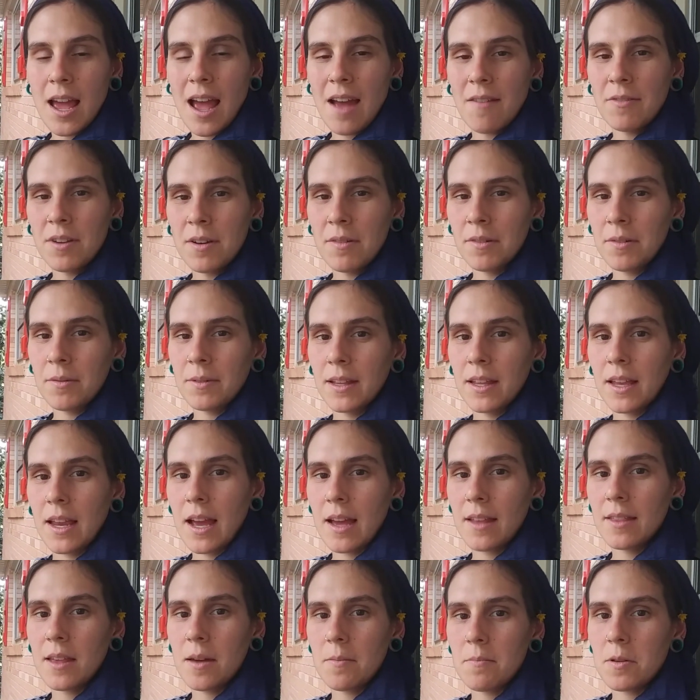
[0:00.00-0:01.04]
I've never really
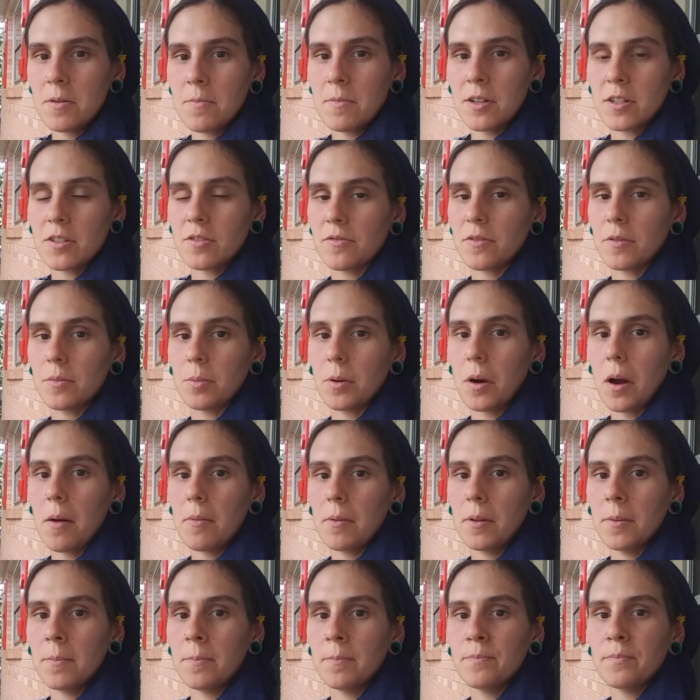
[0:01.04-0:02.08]
had that be much of a
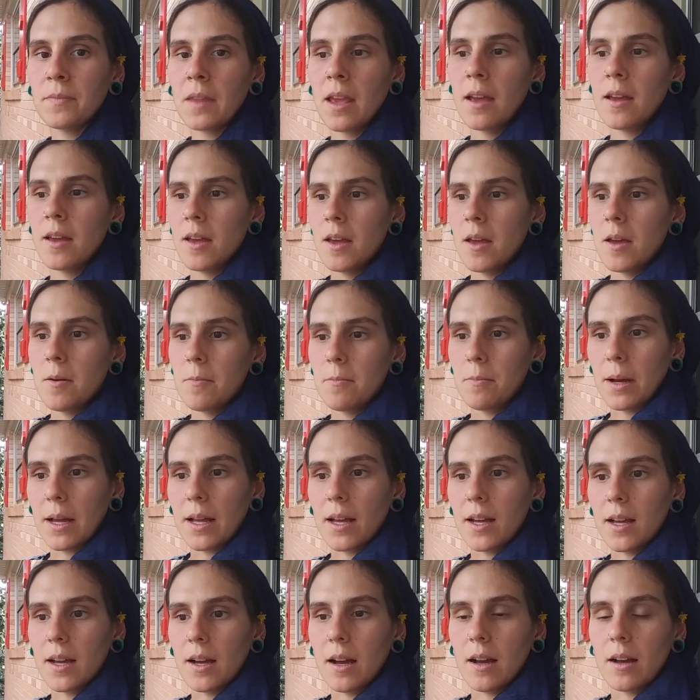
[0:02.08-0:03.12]
problem, but